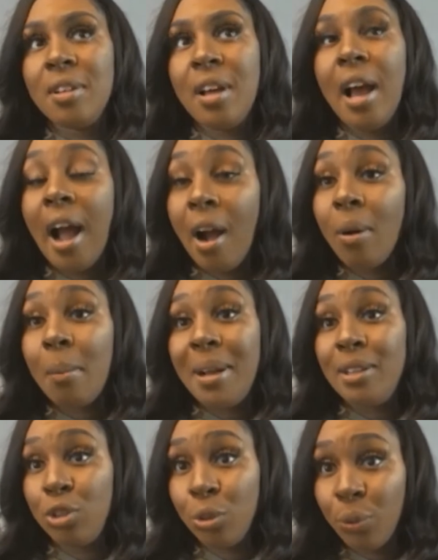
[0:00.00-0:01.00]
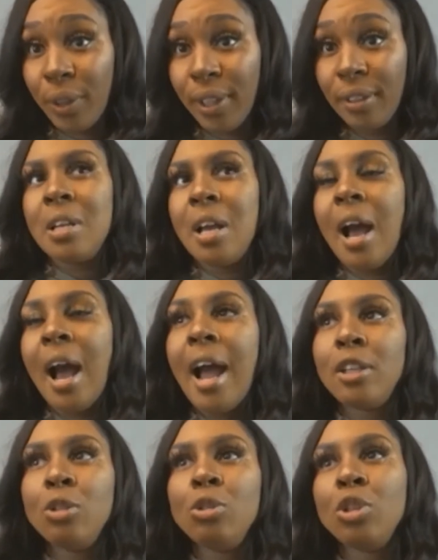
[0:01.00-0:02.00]
how am I doing? How
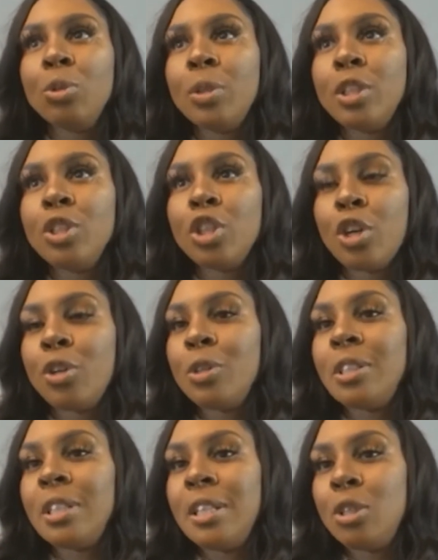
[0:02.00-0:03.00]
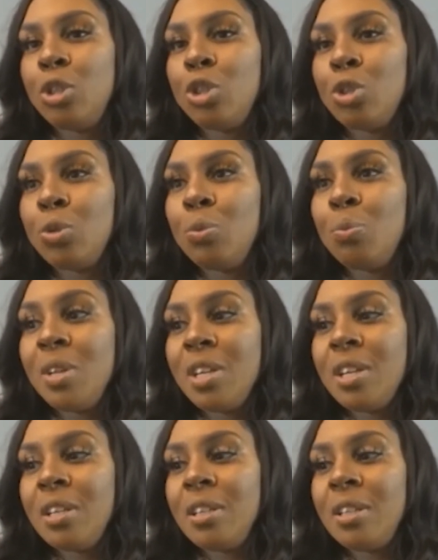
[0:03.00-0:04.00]
you doing turned into
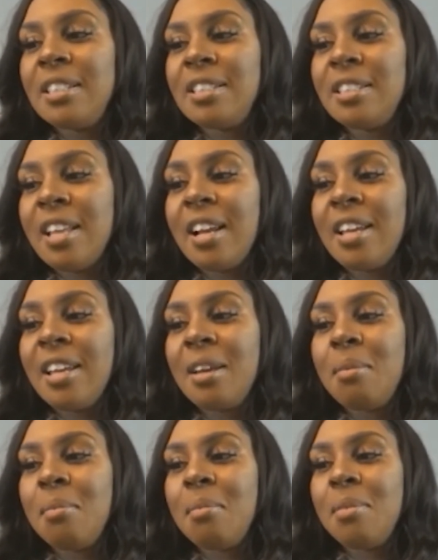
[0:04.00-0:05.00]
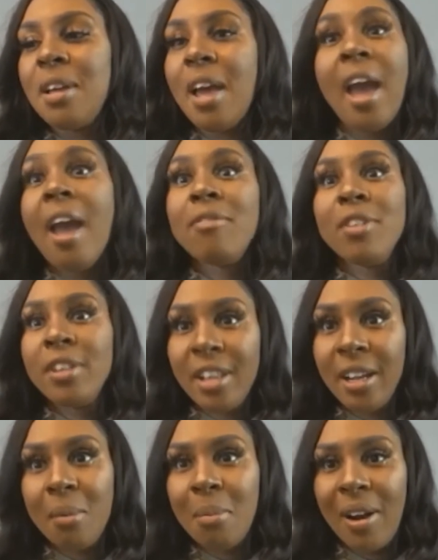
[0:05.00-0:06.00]
me telling him
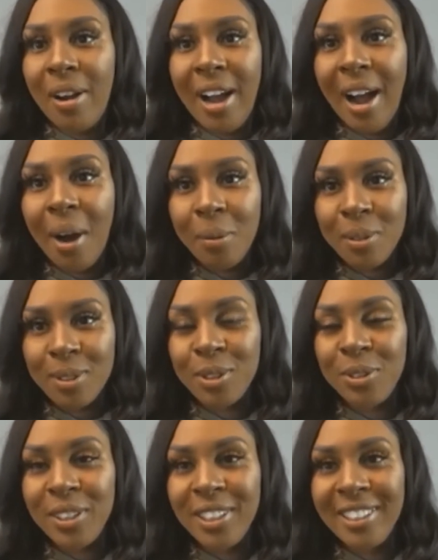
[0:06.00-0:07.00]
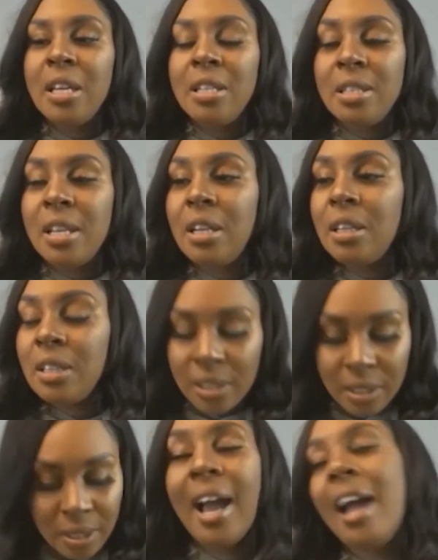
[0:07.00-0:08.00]
everything about how I was doing. He said,
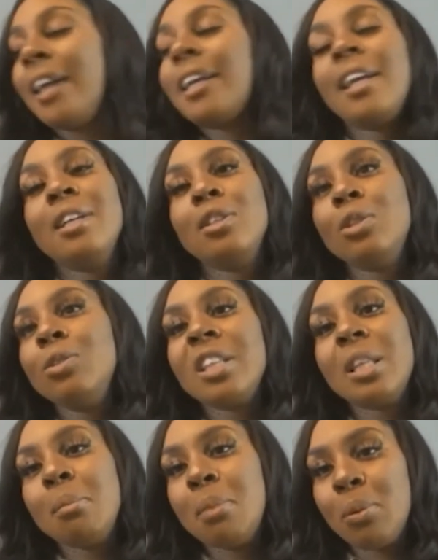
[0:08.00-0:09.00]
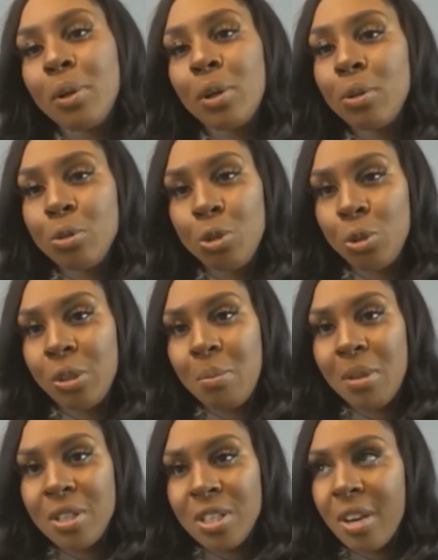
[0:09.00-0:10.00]
look, I can't do nothing but recruit you in the
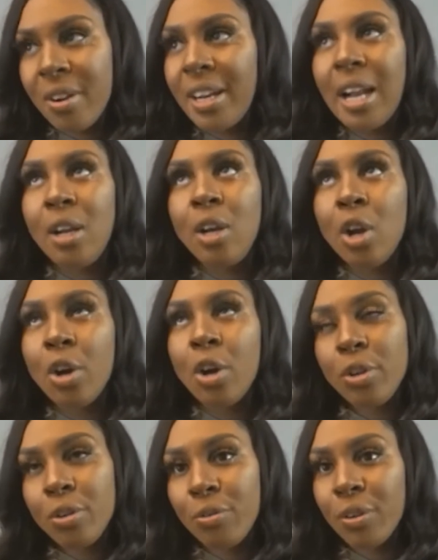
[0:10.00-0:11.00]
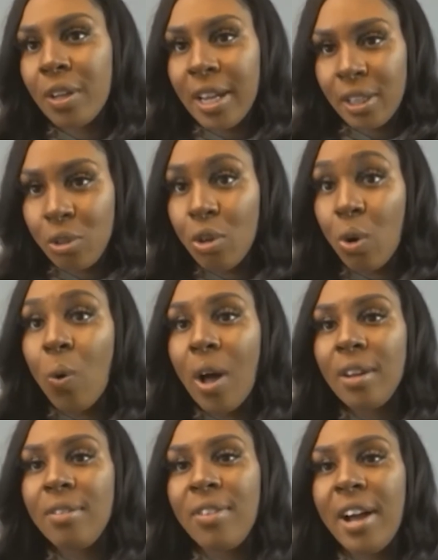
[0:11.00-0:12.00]
military, and I know you feel like you don't
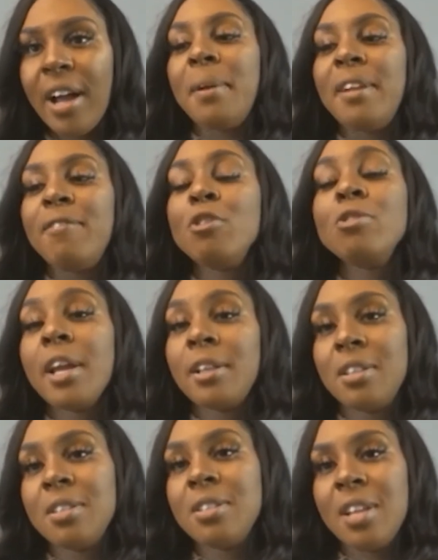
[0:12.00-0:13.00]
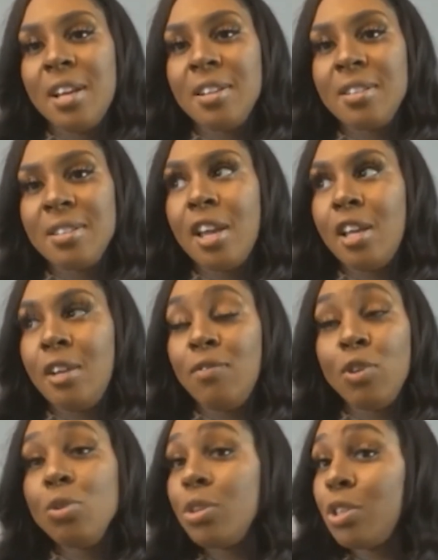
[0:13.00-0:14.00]
qualify, but if you take this test and if
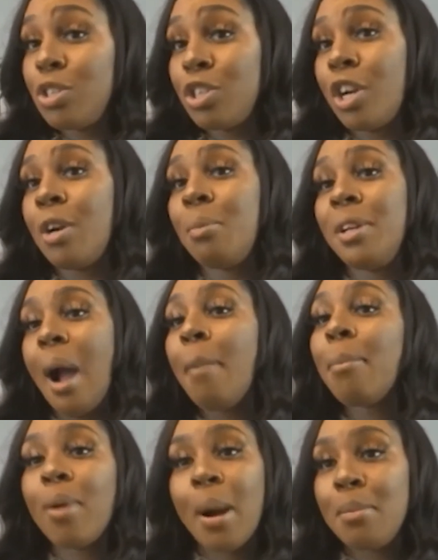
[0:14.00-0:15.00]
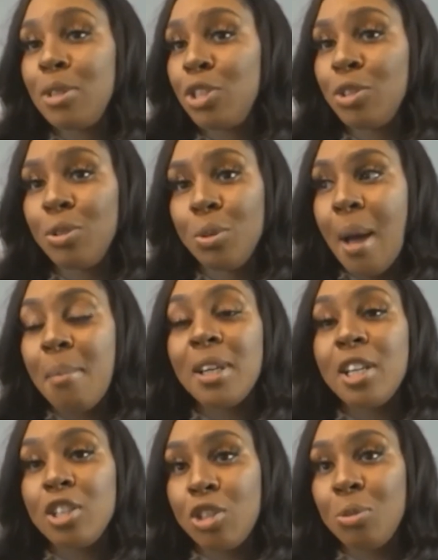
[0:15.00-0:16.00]
you are determined, I promise you, I'm gonna
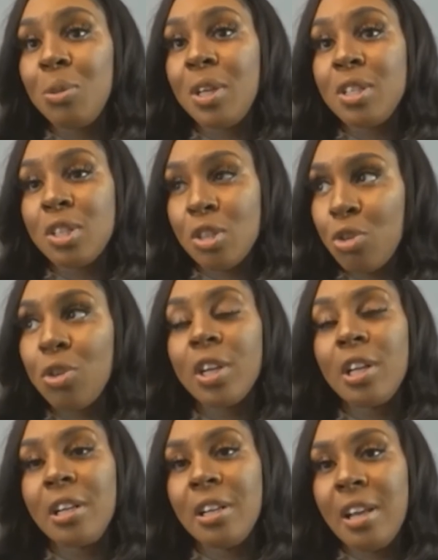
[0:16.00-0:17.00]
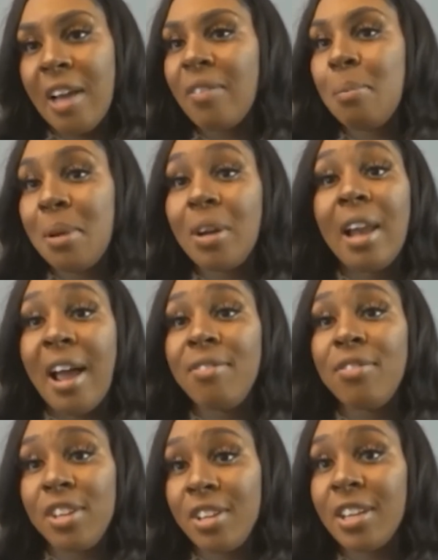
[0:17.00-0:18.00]
get you in so you can have a better life
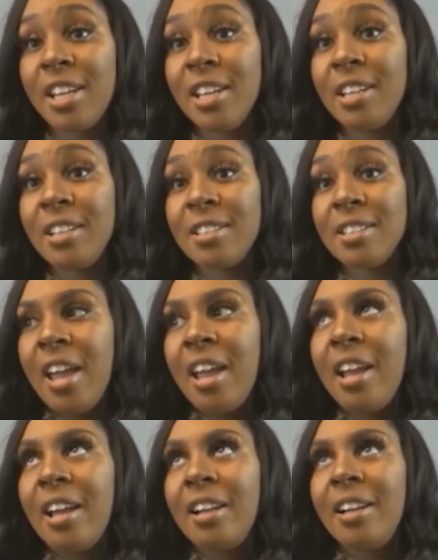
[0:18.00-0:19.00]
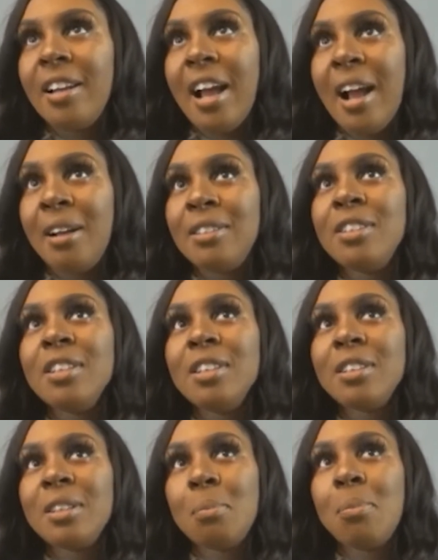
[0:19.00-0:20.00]
for your kids. And I
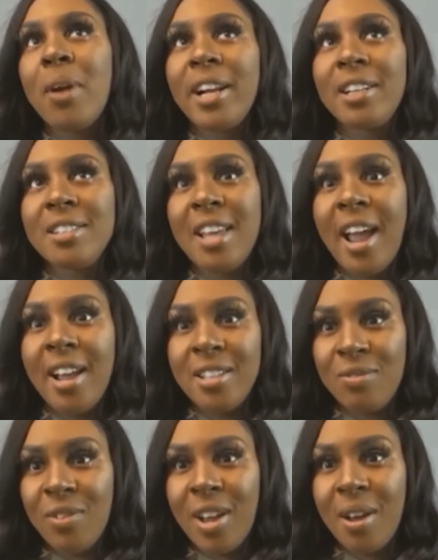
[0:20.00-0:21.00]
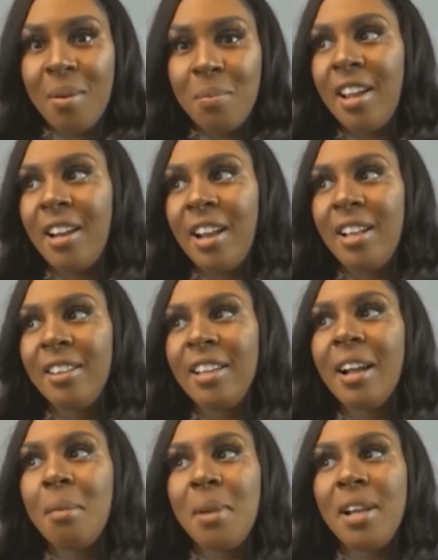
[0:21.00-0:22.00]
took the practice ASVAB, and I
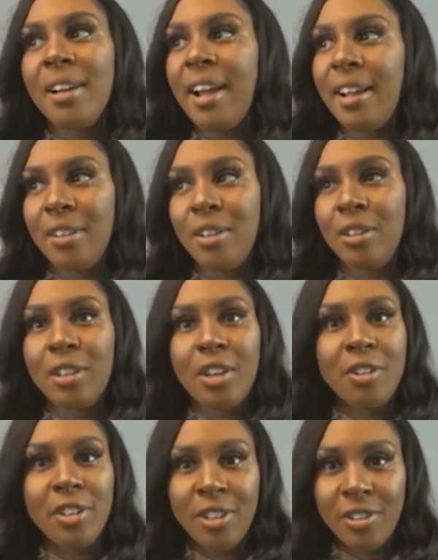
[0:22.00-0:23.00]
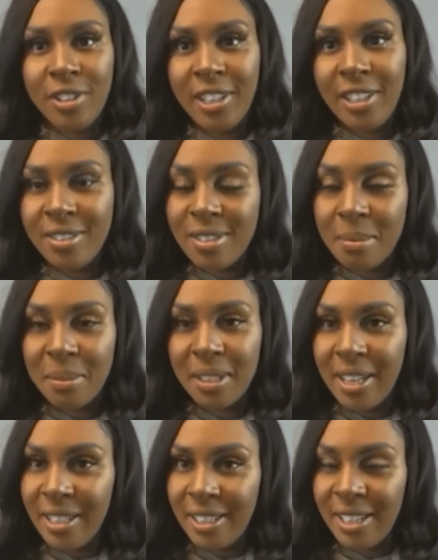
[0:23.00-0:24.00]
think I made like a 30 on it or something
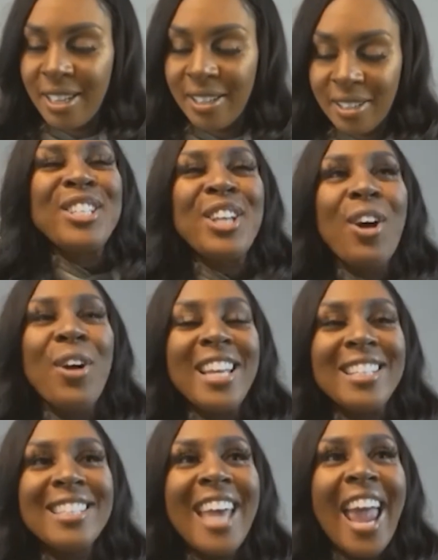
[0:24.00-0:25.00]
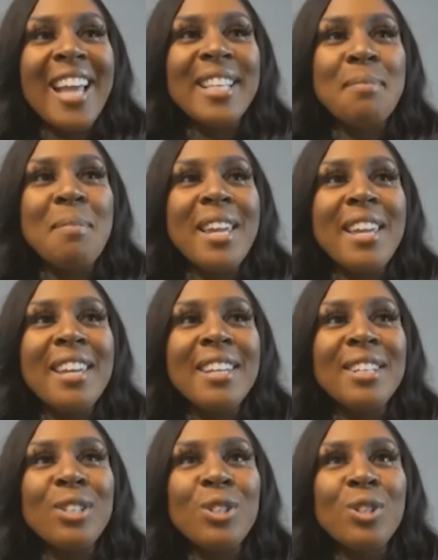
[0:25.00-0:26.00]
like that. So he takes
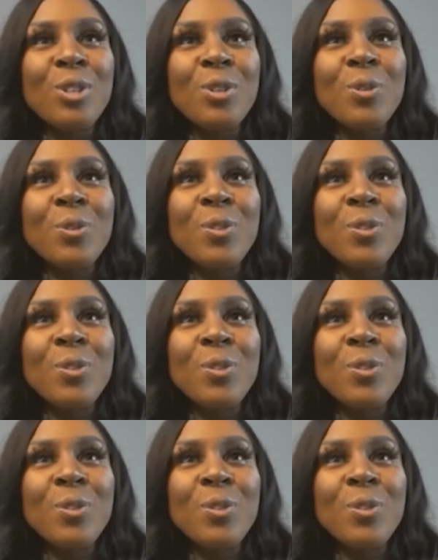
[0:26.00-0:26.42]
me to